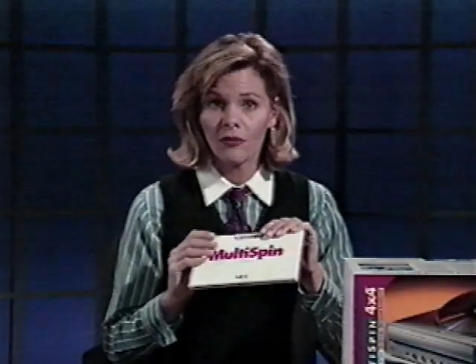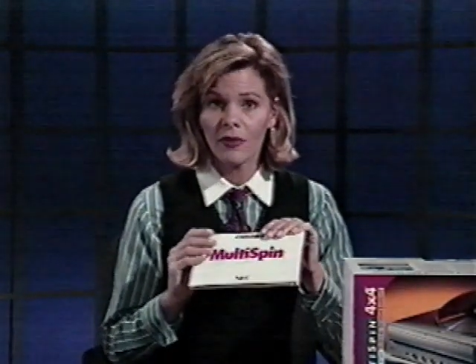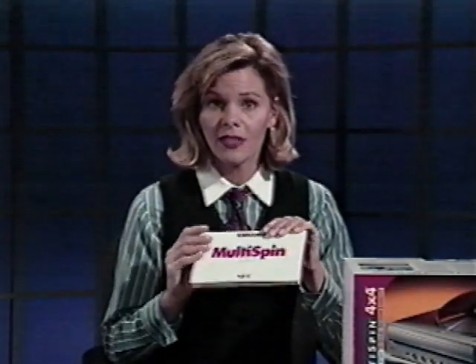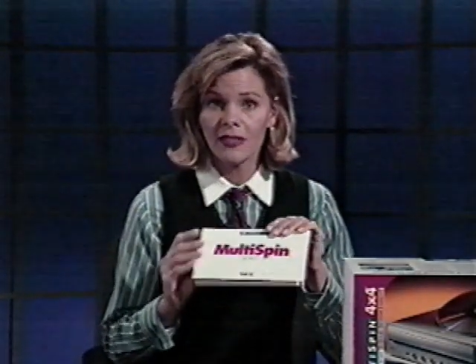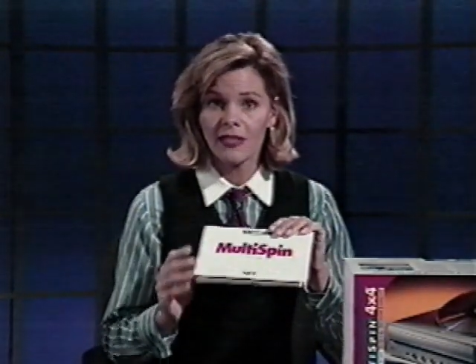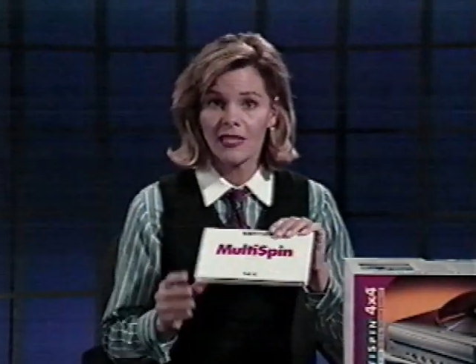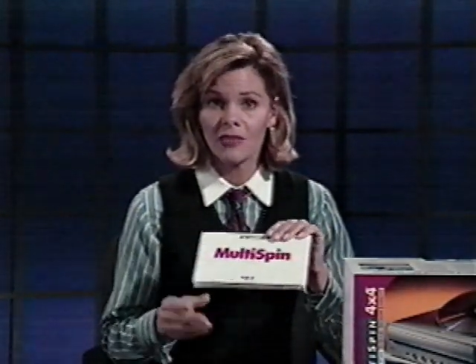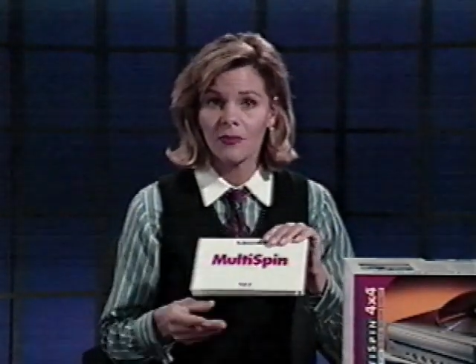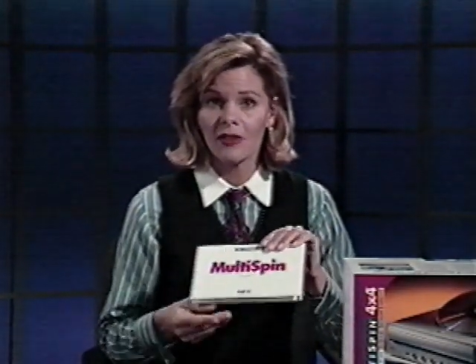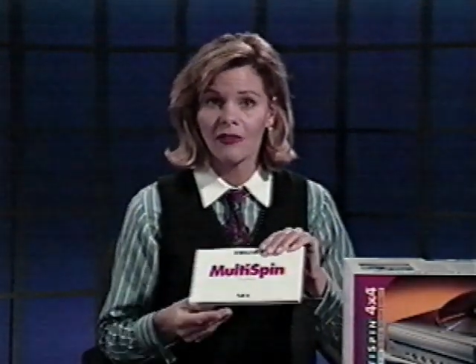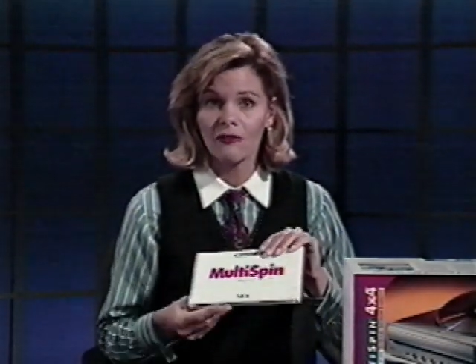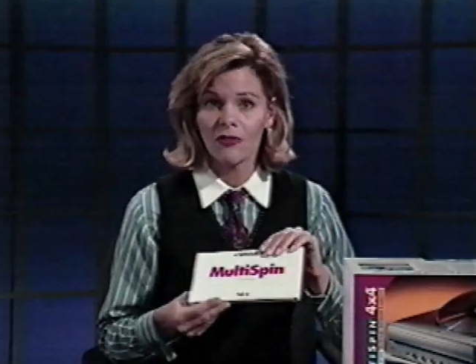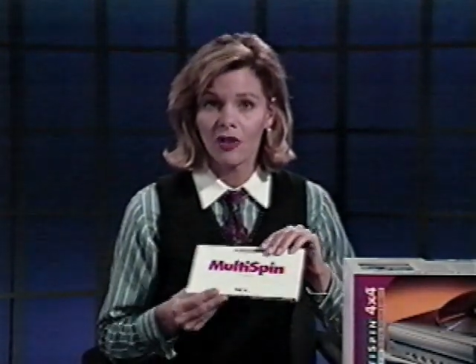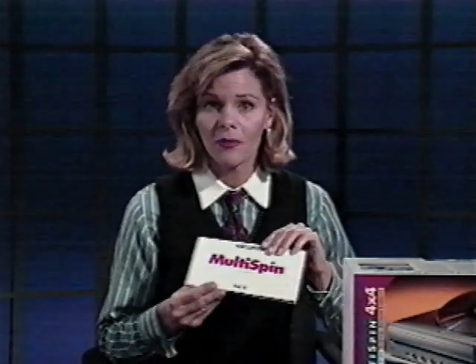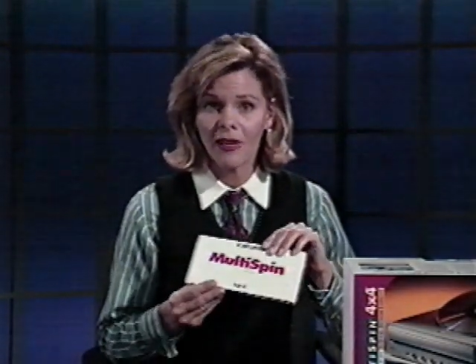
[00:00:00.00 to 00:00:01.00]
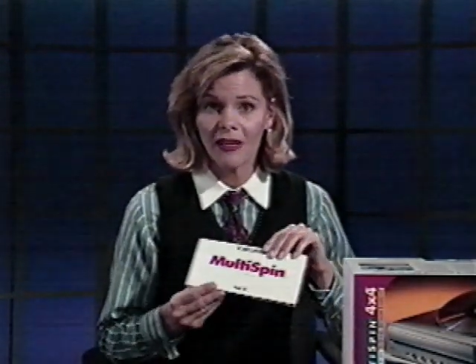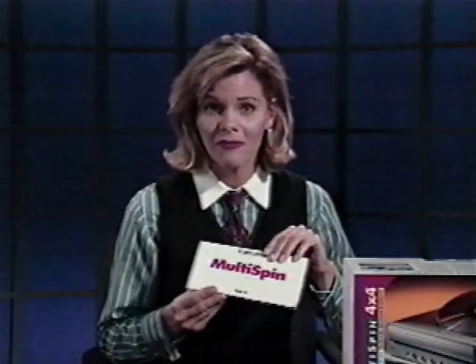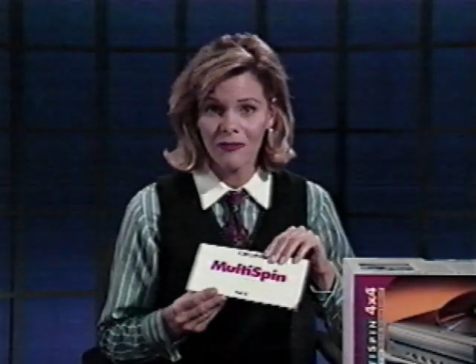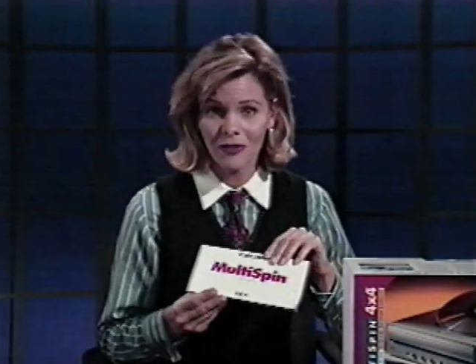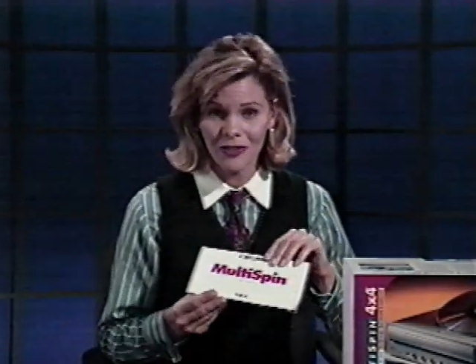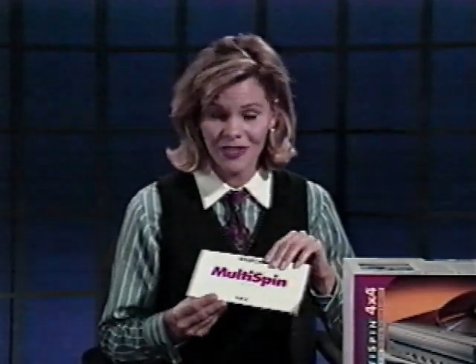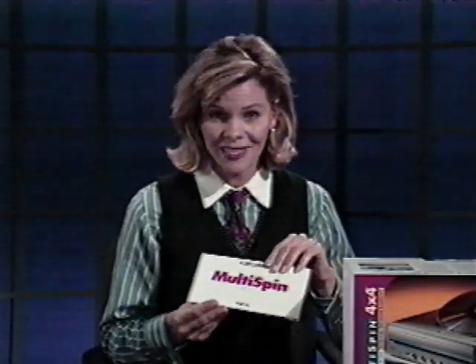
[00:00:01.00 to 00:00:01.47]
multi-spin
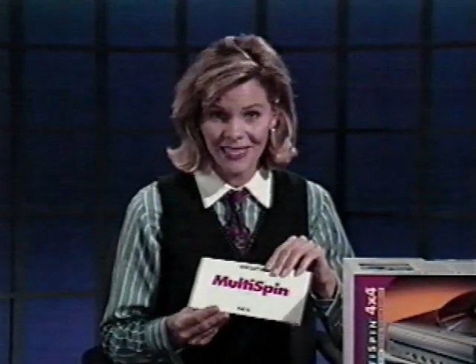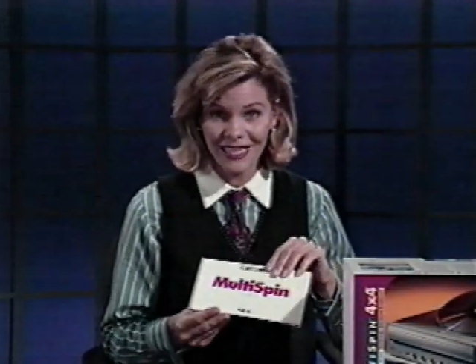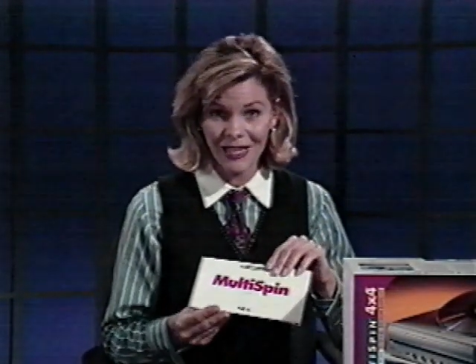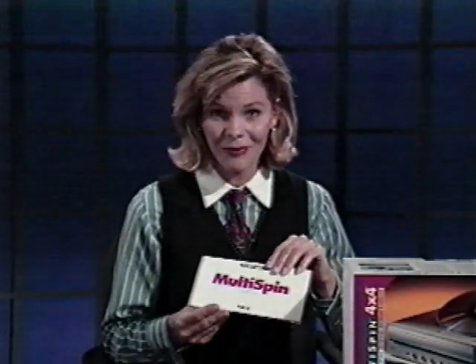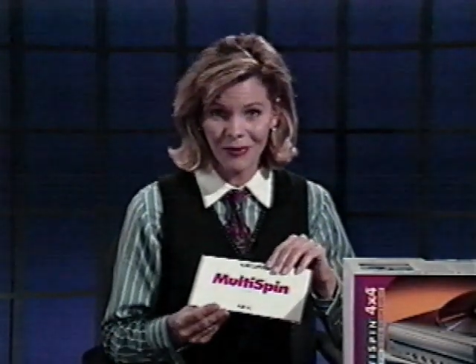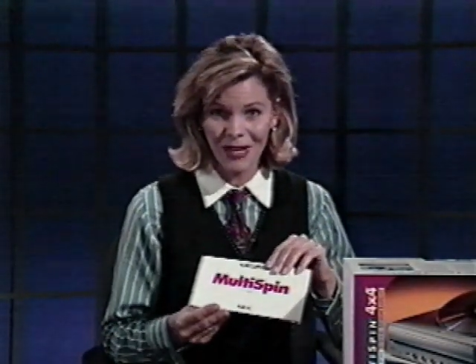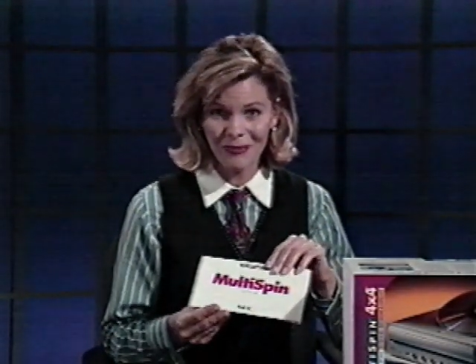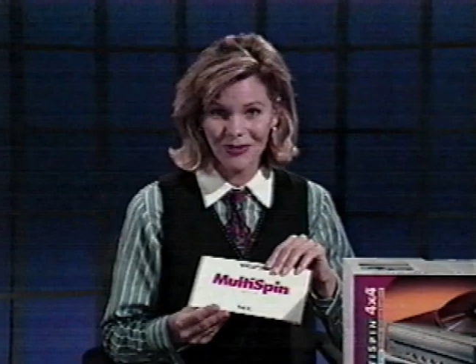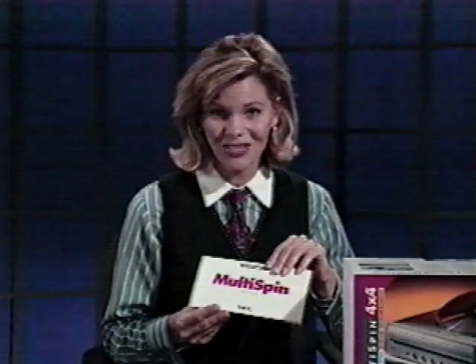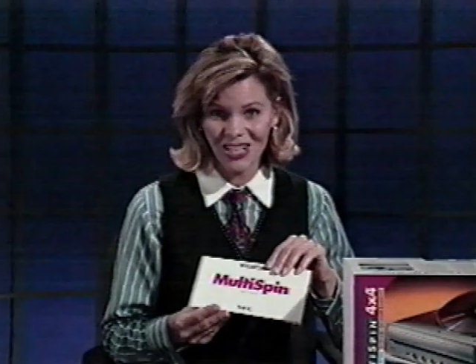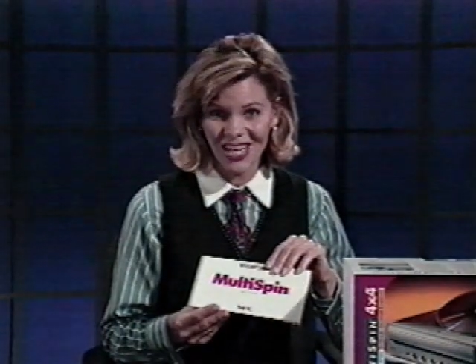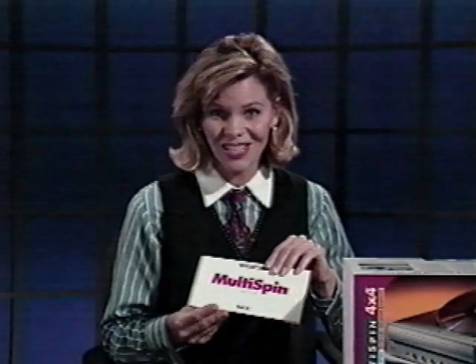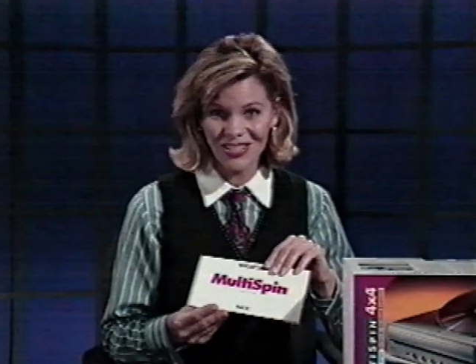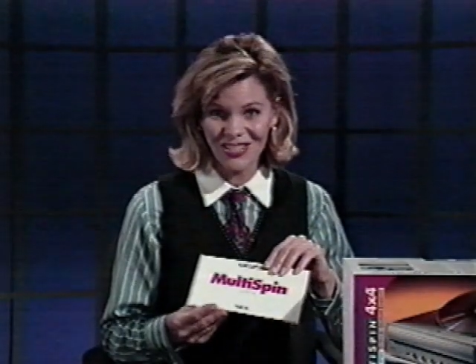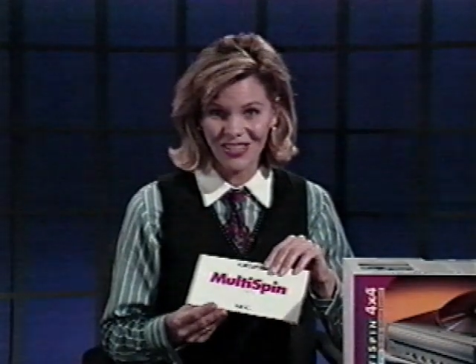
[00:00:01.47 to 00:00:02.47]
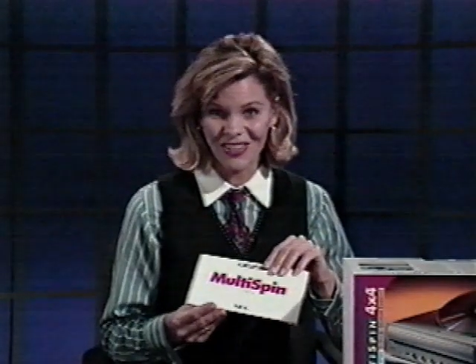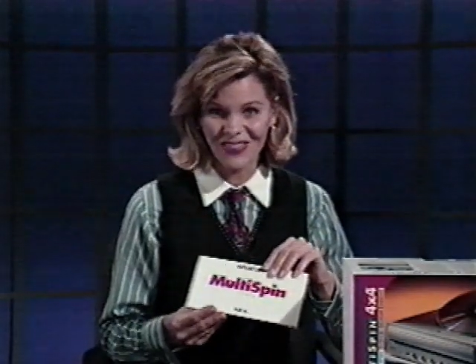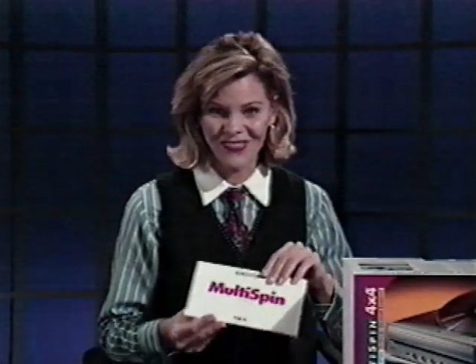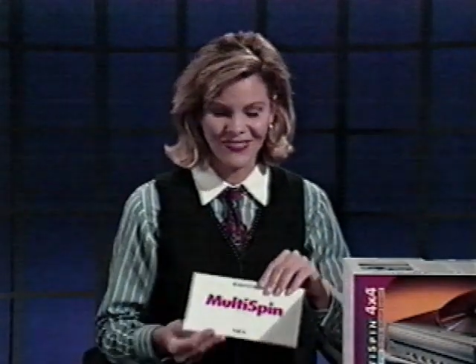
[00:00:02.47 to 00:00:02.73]
4x4 CD-ROM changer.